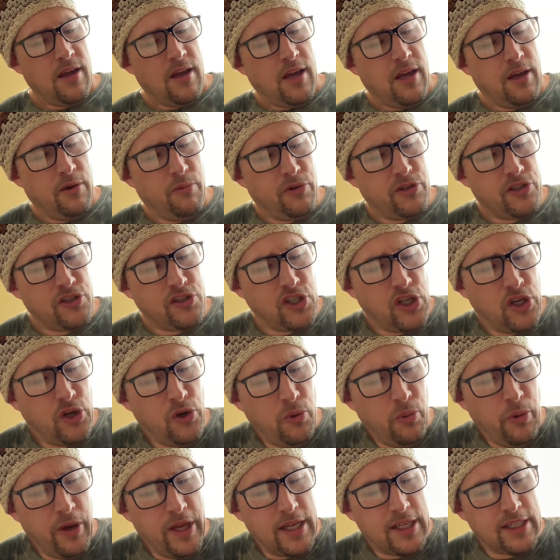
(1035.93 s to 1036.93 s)
It was
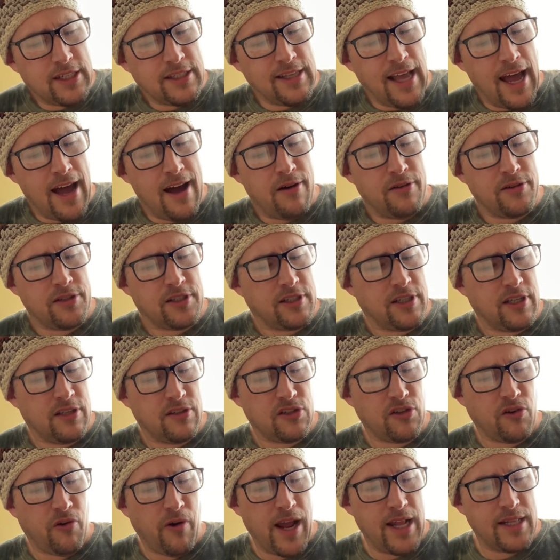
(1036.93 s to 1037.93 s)
2 weeks now
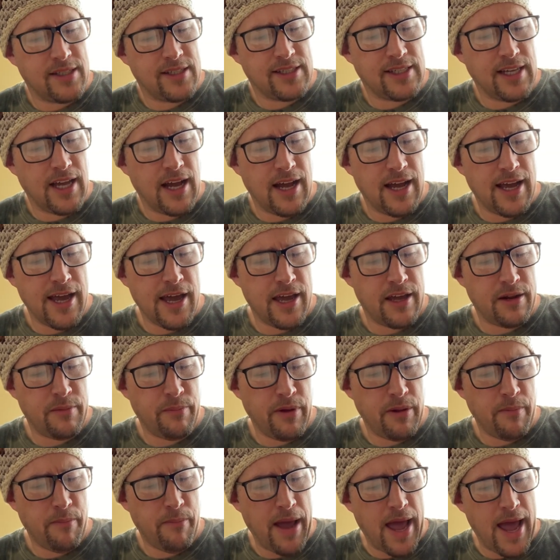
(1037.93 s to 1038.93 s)
since Grandsigh had
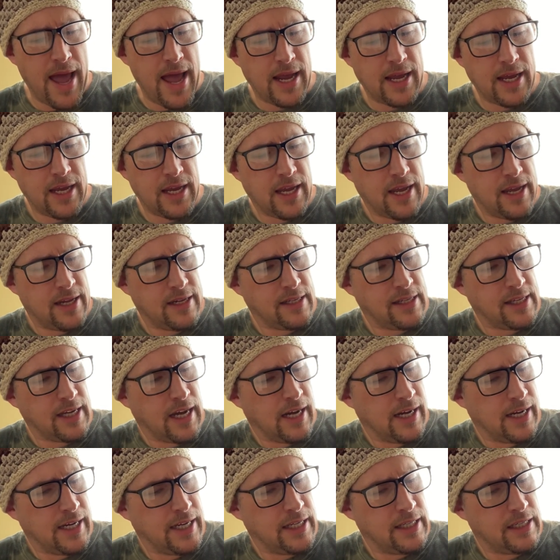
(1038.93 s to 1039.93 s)
been back and
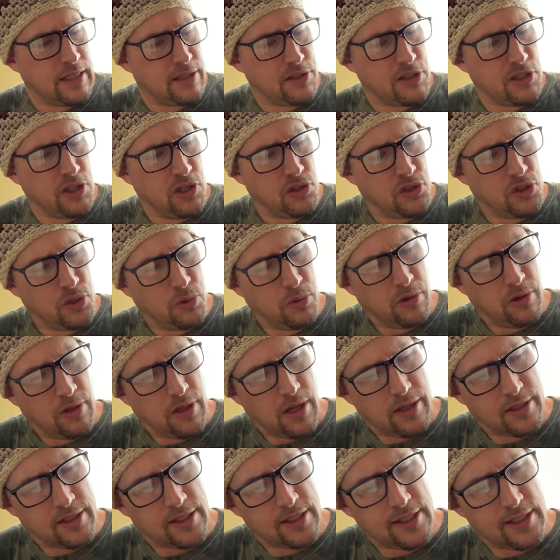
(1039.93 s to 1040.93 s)
dined as usual
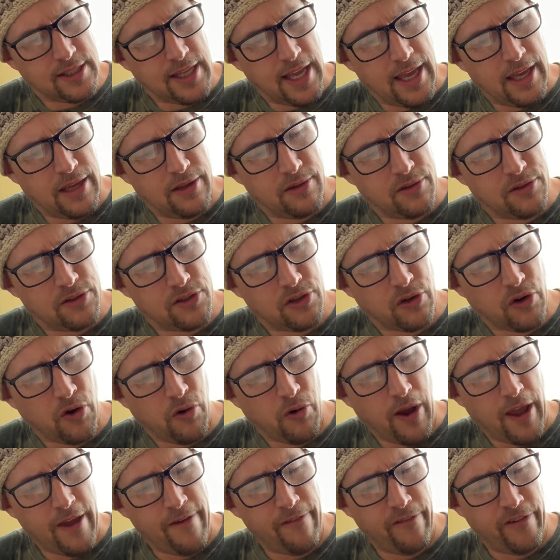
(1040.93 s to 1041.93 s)
on snails or
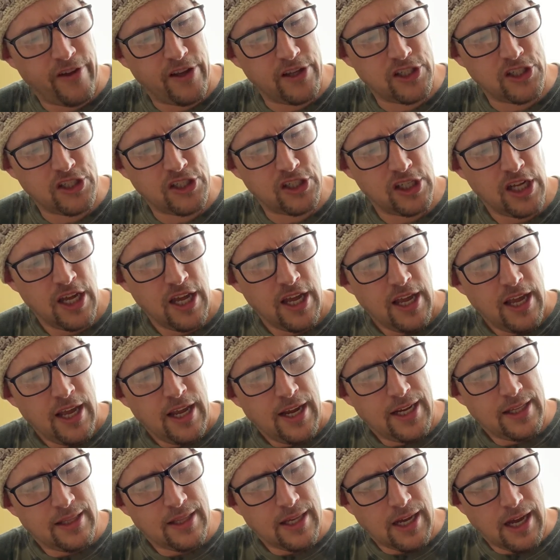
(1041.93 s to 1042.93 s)
crayfish
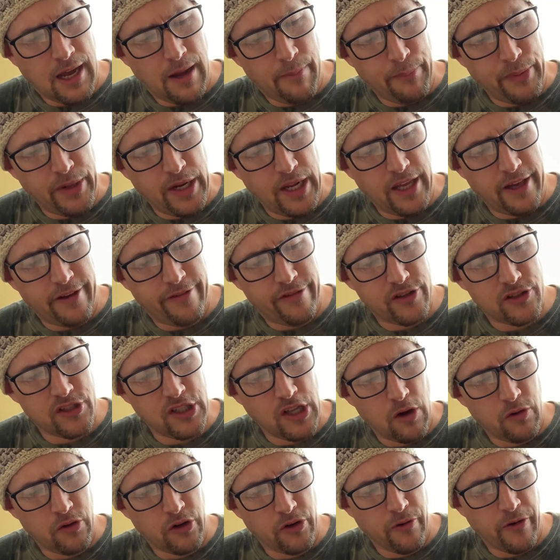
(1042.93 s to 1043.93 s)
in the company of his
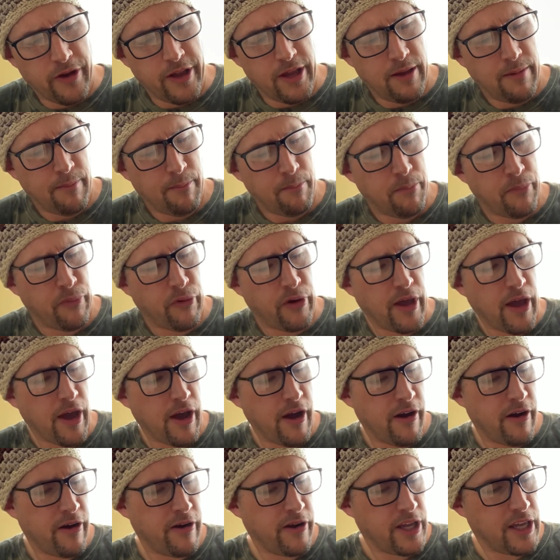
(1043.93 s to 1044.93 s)
notary,
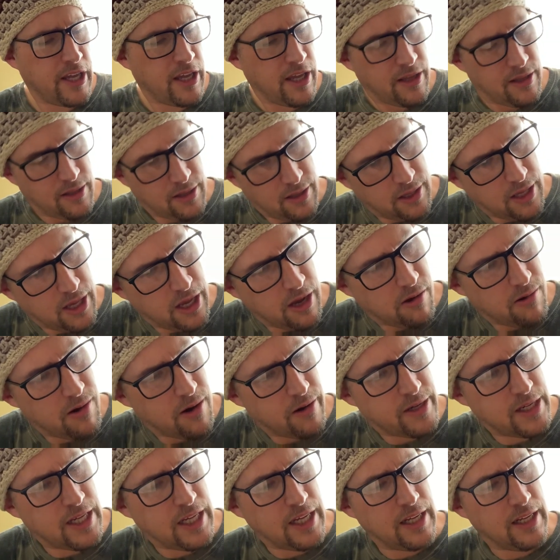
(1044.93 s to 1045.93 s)
Pierre
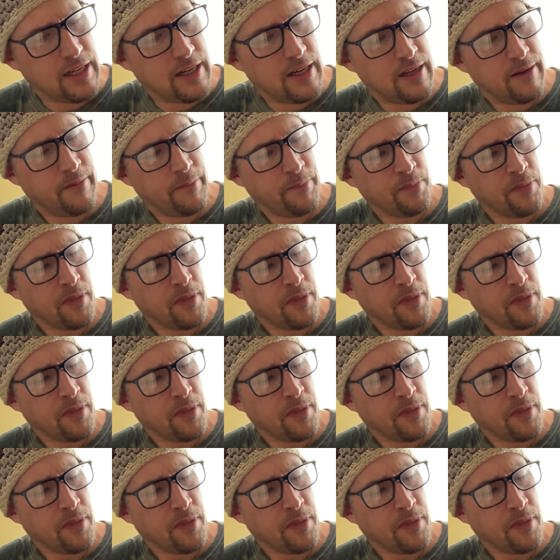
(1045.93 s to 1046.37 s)
Girardin.